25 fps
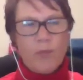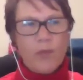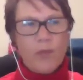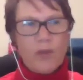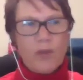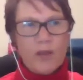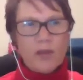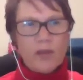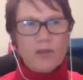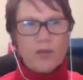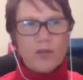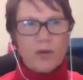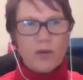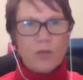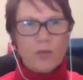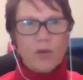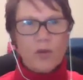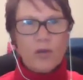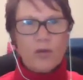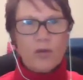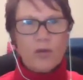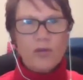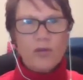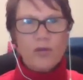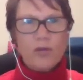things that we
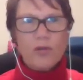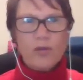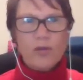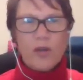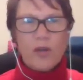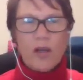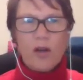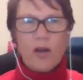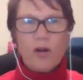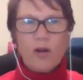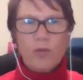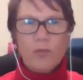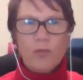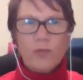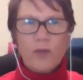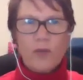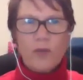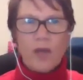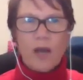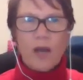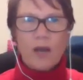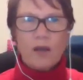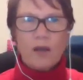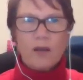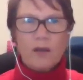could do to help
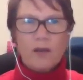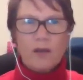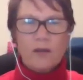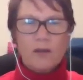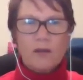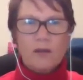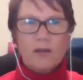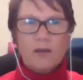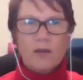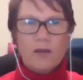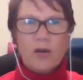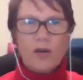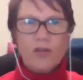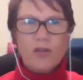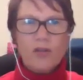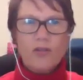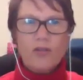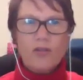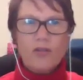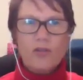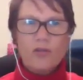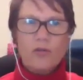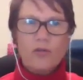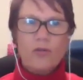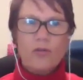young
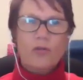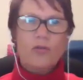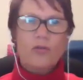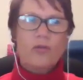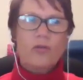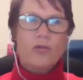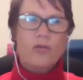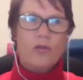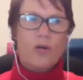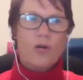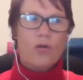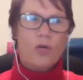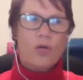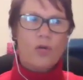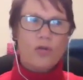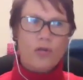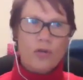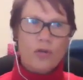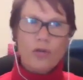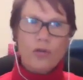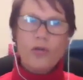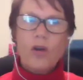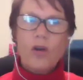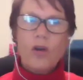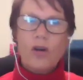coaches or
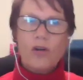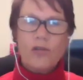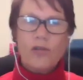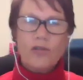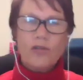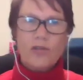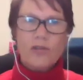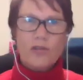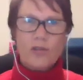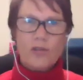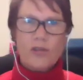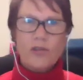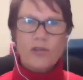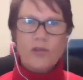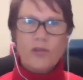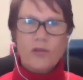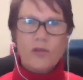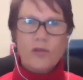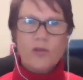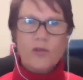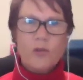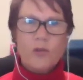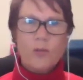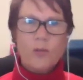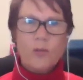new coaches into
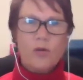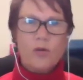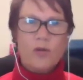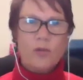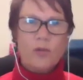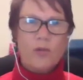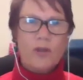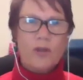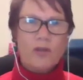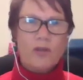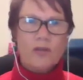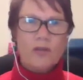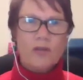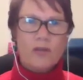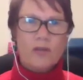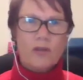the sport, because